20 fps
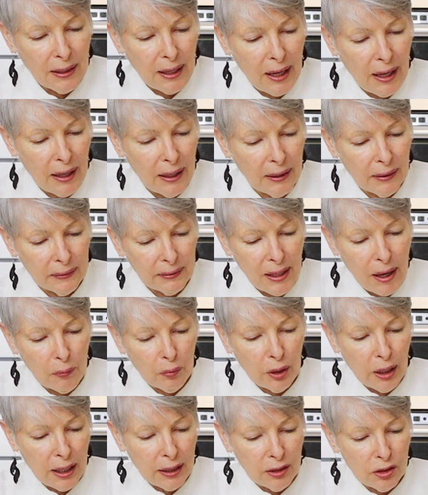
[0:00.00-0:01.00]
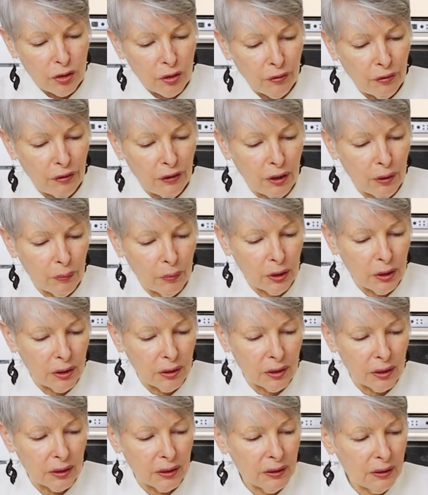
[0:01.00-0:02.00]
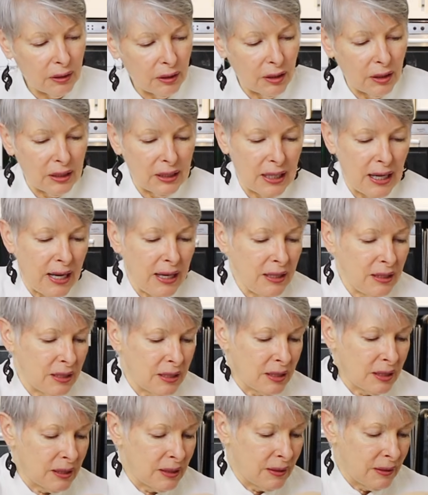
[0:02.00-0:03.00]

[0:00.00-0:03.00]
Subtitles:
that will interfere with the taste.